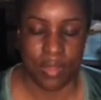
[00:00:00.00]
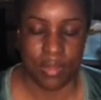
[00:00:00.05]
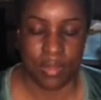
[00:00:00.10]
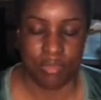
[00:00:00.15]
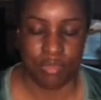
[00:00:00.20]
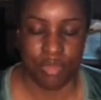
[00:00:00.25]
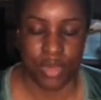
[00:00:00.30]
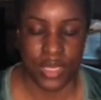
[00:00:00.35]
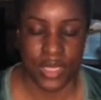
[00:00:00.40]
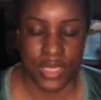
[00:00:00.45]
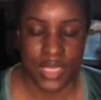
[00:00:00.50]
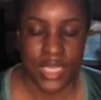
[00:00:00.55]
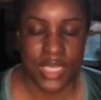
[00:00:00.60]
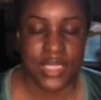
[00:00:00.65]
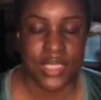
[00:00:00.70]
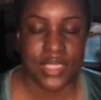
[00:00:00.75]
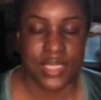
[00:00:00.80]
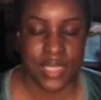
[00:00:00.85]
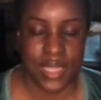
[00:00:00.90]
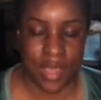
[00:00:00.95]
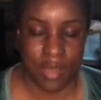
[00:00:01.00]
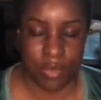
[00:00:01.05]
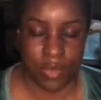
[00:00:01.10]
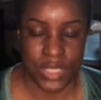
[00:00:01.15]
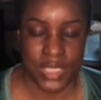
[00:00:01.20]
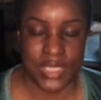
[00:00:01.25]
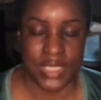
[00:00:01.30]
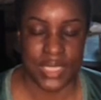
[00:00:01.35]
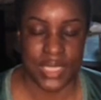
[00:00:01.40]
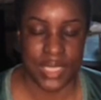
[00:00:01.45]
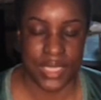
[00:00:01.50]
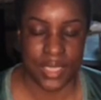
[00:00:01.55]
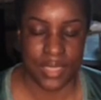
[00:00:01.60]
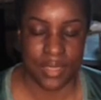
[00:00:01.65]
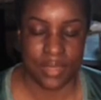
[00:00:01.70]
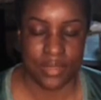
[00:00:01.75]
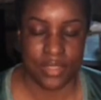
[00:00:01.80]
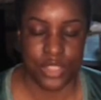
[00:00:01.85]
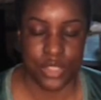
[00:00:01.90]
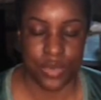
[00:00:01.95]
release that we did
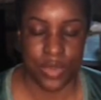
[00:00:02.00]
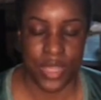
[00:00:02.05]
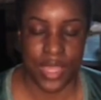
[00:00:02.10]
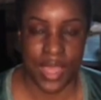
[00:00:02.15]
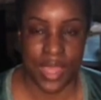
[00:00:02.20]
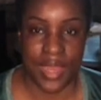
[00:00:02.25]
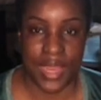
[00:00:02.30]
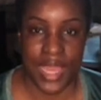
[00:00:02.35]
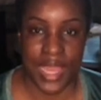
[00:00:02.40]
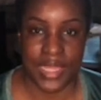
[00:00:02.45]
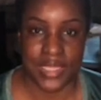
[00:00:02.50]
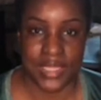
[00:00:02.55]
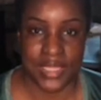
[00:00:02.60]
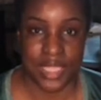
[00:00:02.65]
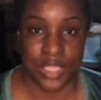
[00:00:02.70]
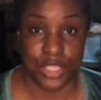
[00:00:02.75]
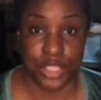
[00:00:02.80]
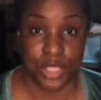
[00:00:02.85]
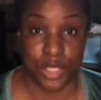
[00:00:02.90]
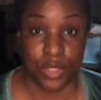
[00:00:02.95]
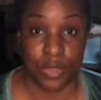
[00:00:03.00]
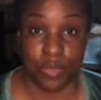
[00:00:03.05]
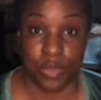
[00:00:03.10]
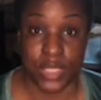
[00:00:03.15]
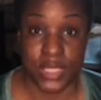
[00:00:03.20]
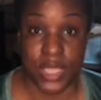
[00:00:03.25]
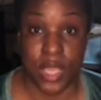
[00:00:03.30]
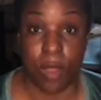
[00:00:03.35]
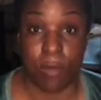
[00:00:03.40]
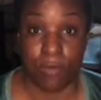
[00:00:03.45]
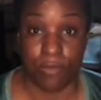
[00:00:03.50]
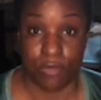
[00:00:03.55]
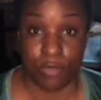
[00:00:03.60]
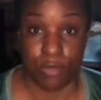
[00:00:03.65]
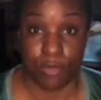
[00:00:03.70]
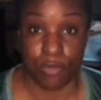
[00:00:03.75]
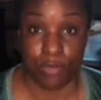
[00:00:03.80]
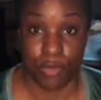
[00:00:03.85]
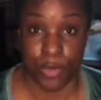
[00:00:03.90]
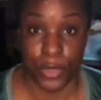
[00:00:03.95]
during our last session was helpful
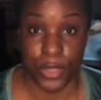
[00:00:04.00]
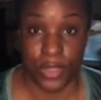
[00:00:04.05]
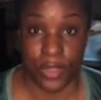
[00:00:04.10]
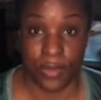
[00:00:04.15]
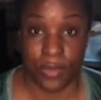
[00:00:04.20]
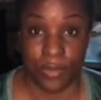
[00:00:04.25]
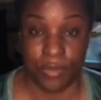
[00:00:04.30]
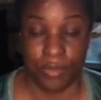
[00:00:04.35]
for you.